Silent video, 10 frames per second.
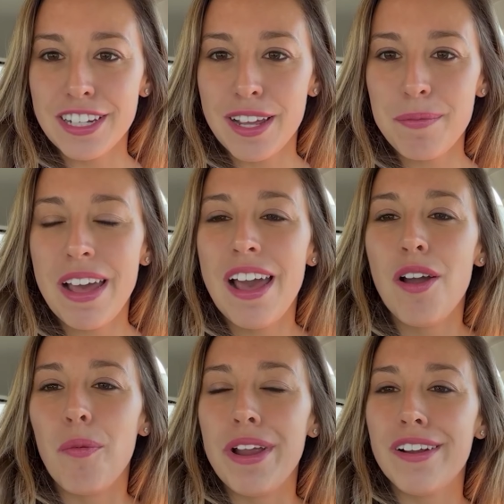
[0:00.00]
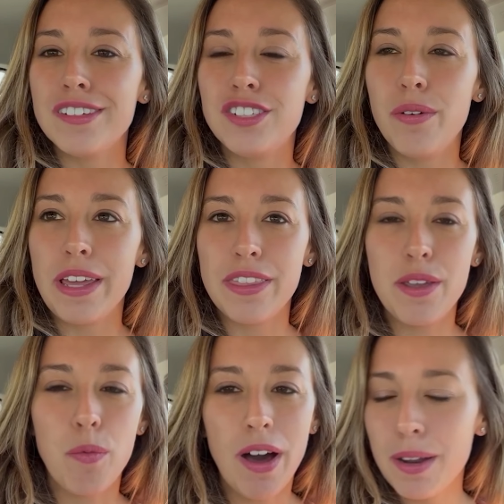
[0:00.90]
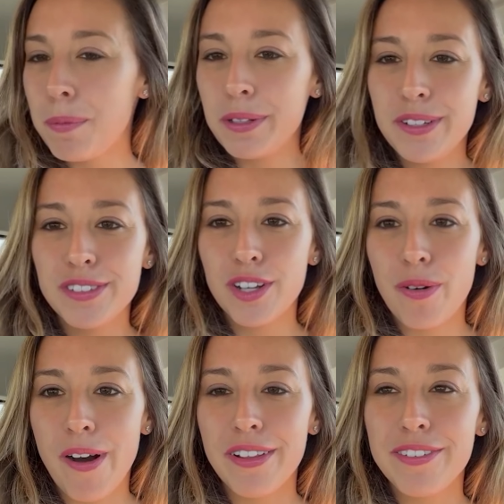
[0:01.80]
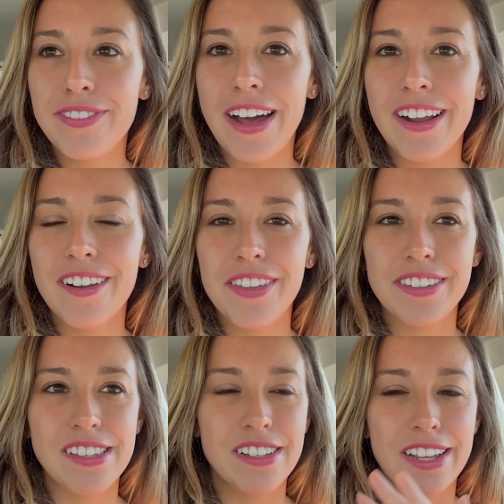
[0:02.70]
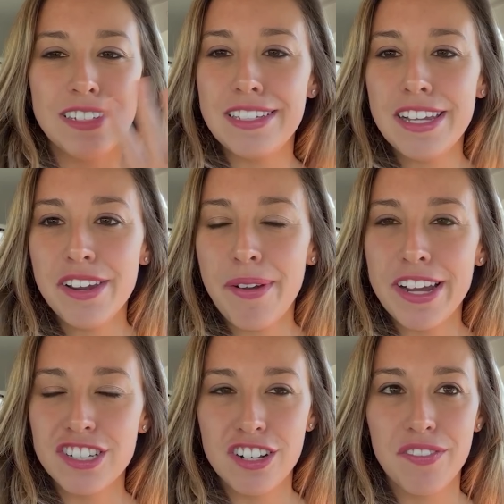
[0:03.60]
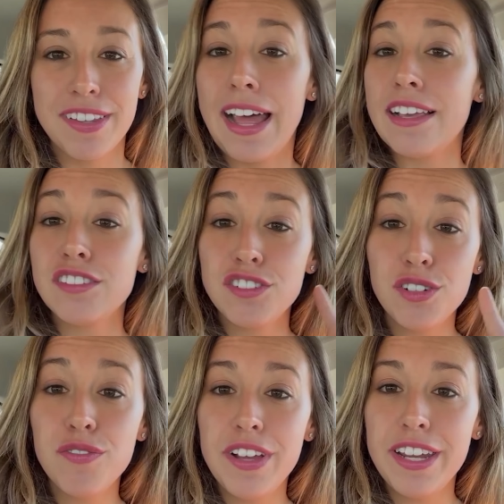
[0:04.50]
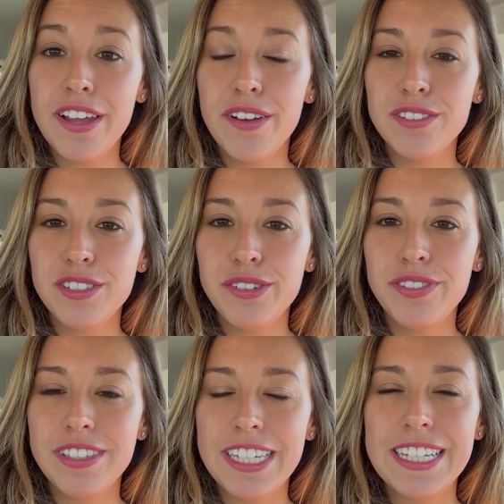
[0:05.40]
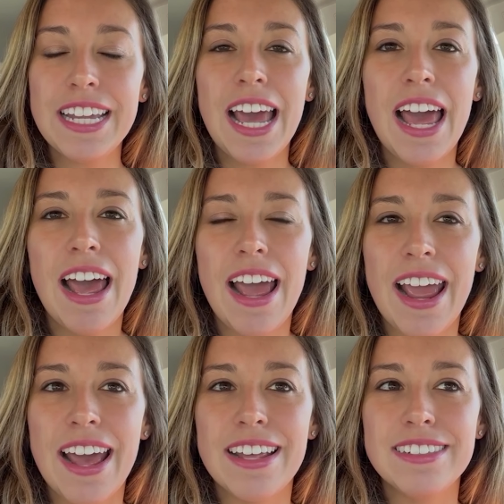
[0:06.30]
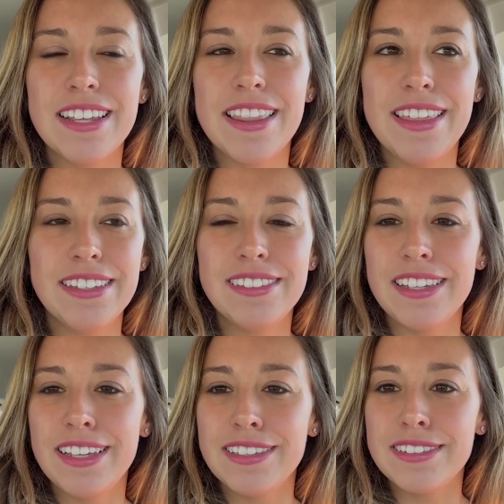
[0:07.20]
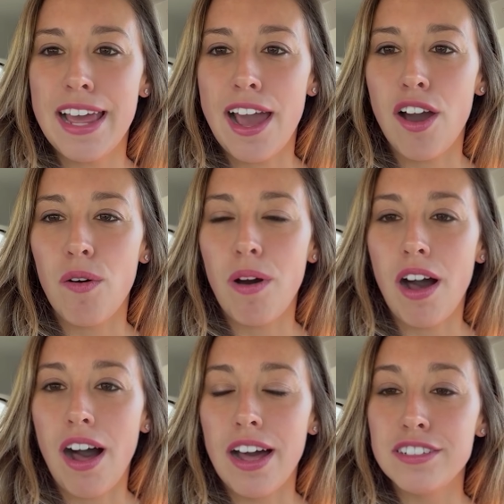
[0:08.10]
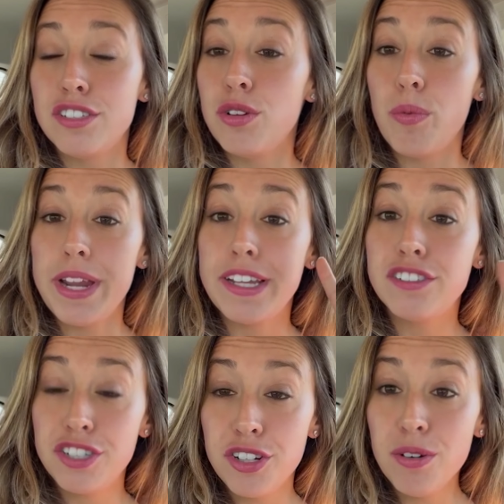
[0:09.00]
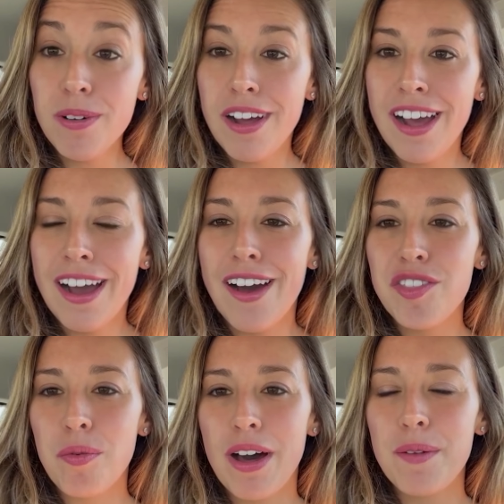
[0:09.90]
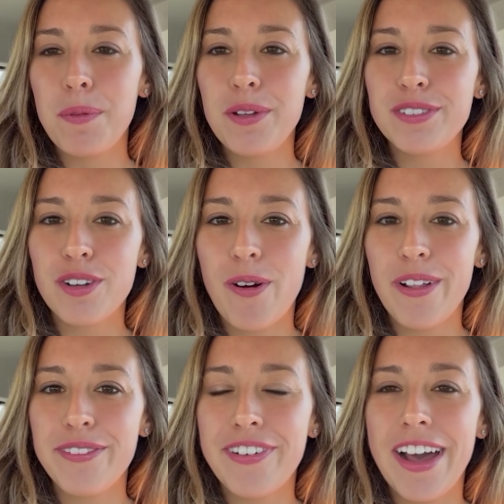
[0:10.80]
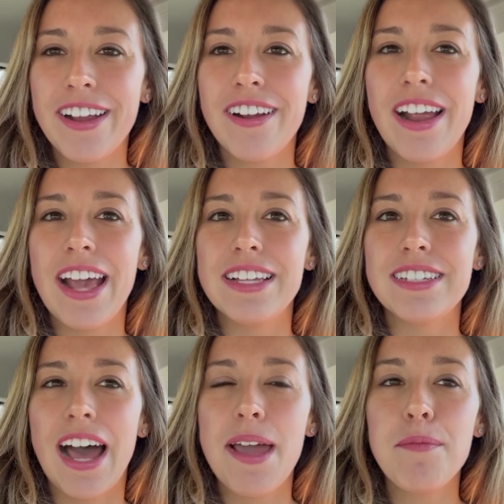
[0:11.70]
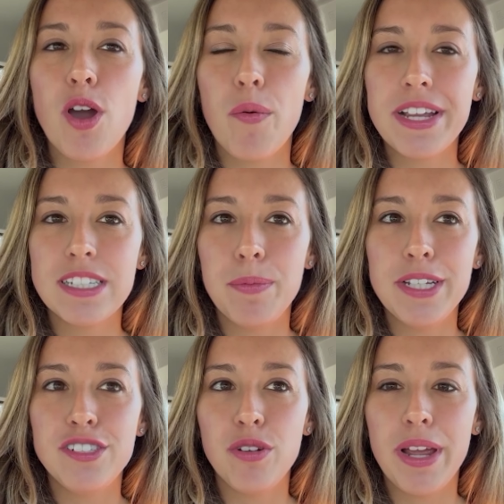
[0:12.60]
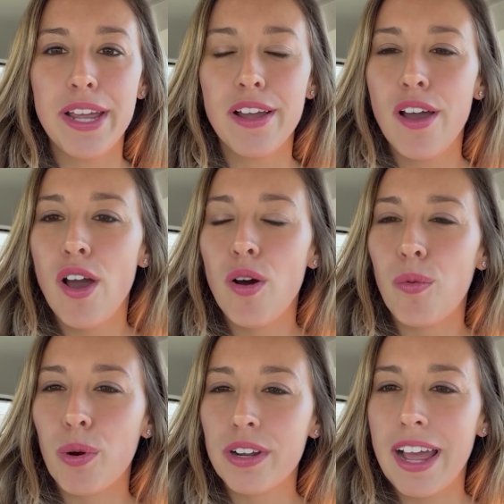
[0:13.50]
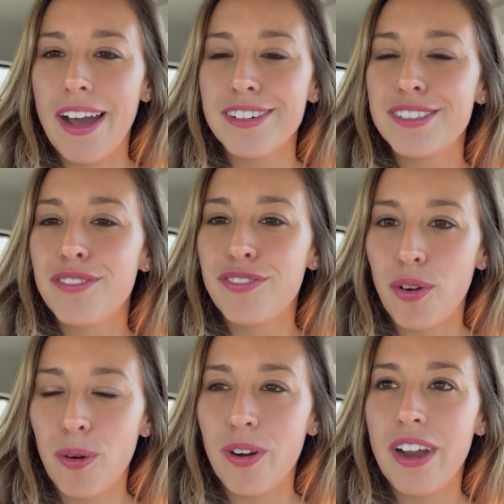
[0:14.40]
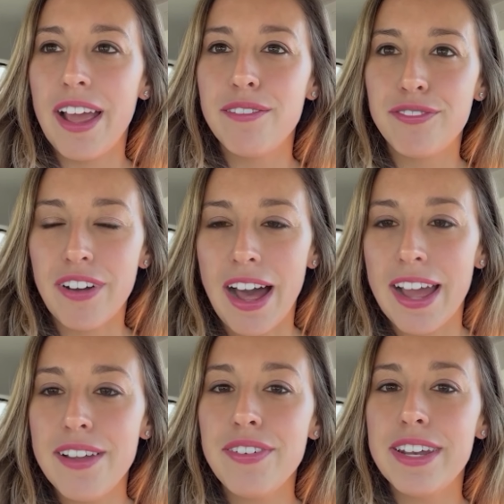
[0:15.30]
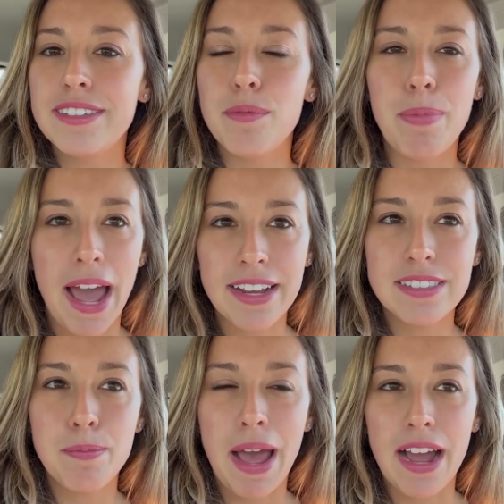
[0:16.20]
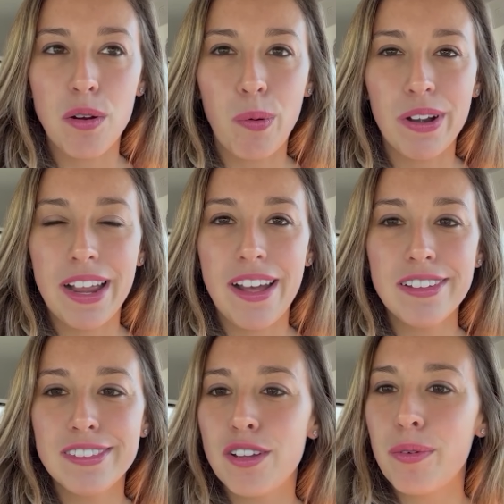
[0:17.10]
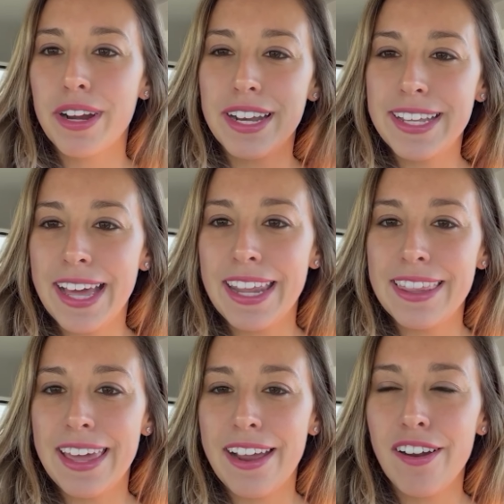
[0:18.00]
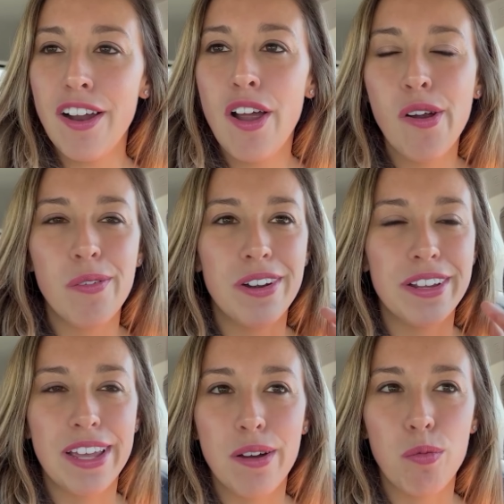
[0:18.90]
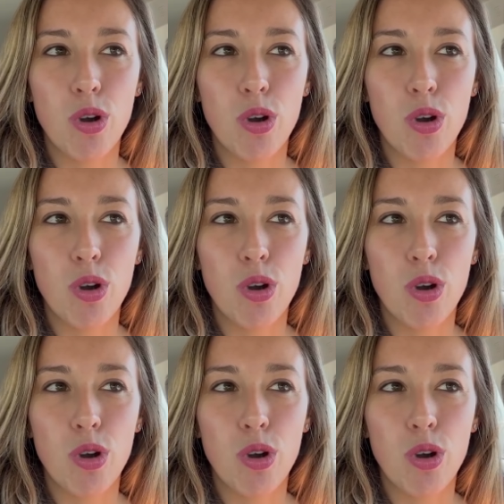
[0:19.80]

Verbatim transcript: gym. We are doing the Wodapalooza qualifier. This is a continuation of the last two videos you've seen, and this is now on to week two of the Wodapalooza qualifier, and I am going to be doing workout four and five. It is a back-to-back -back workout, so we're going to get in there. We're gonna get